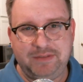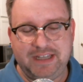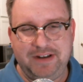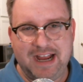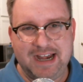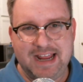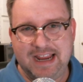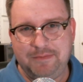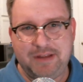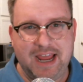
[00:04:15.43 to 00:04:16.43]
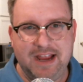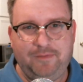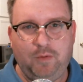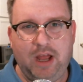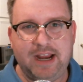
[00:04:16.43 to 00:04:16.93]
790 AM
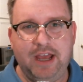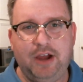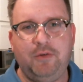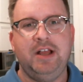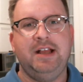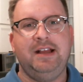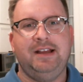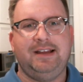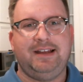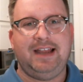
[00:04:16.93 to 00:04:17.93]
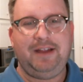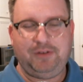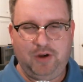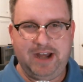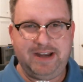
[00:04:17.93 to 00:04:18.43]
KFYO. Have a
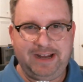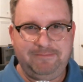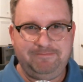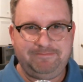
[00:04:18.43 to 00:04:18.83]
great day.